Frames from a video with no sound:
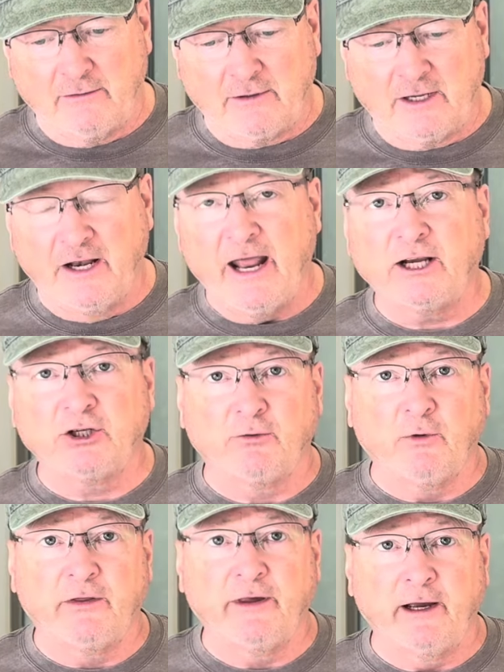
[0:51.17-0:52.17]
connection
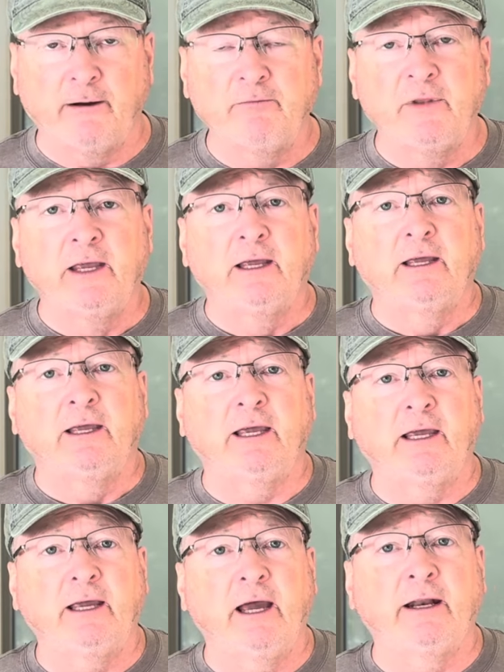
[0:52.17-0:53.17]
with him,
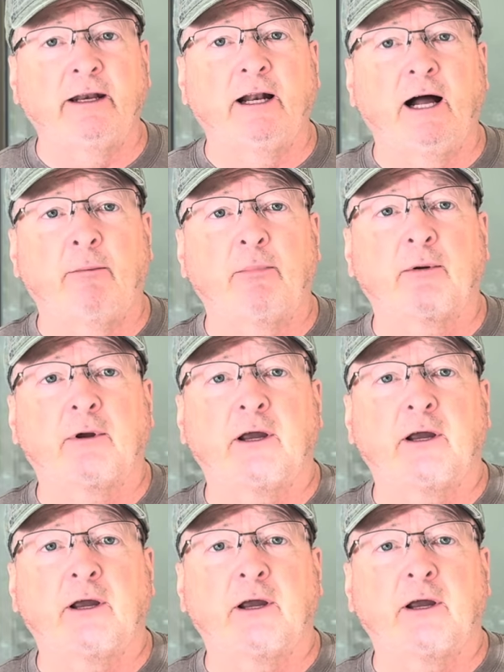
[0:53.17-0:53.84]
he ended up